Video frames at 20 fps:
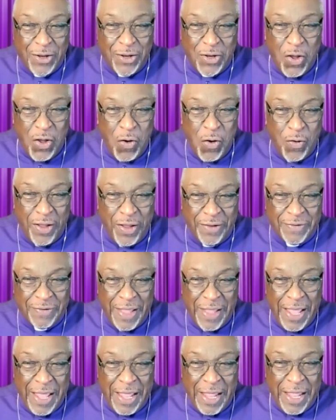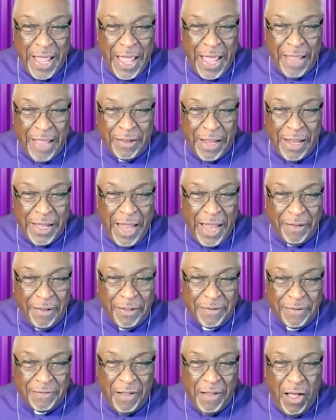to do is, uh, as
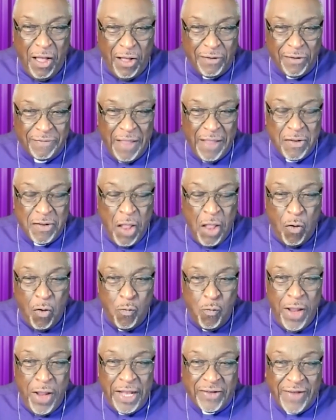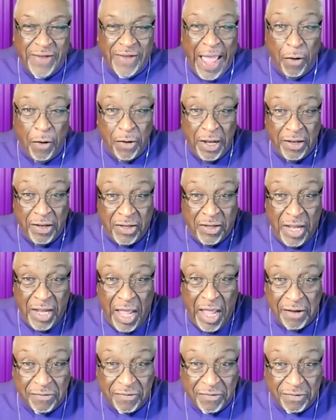another song says, reach out and
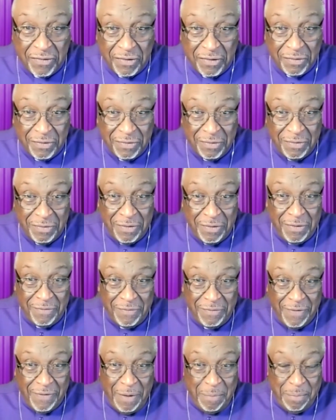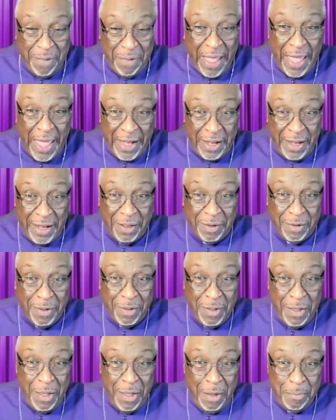touch somebody.
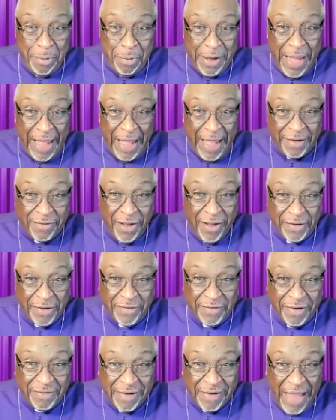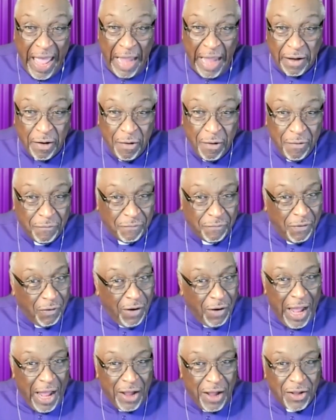But that touch is not
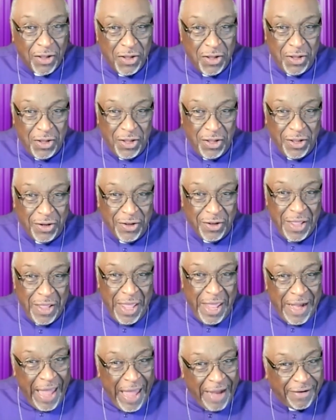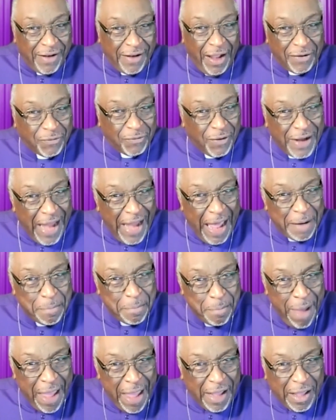for our good. That touch will
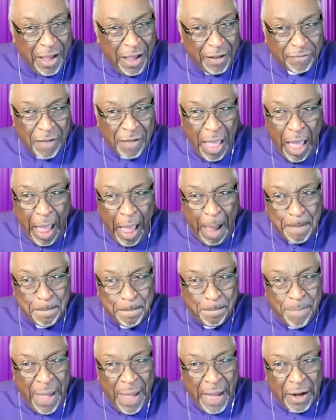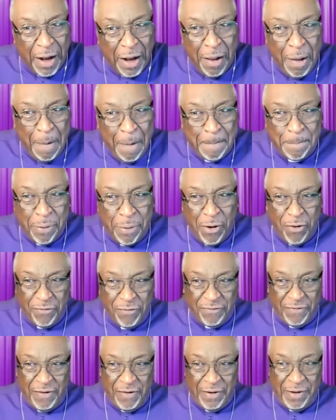not make us a better
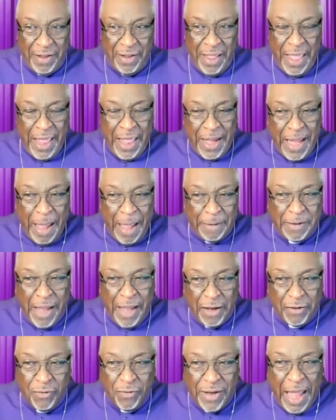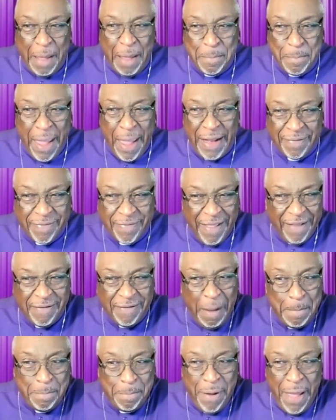person. That touch will not make
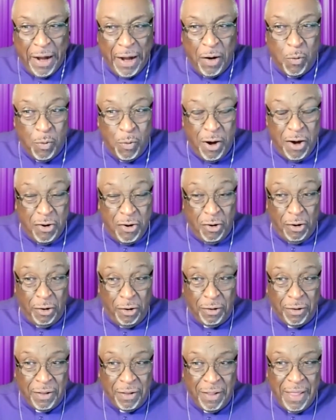this a better world.